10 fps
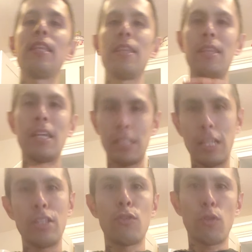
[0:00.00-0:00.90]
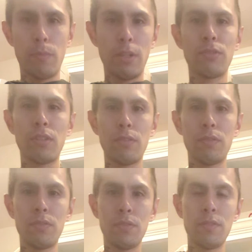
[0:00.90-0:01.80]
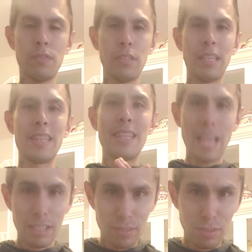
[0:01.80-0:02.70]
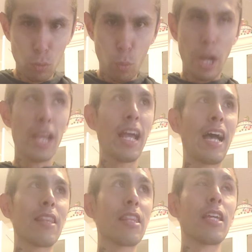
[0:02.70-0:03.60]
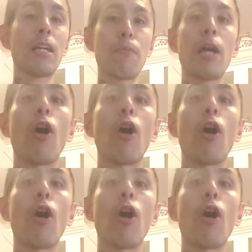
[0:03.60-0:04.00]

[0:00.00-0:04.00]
Then I enjoy myself. That's the way I think, in my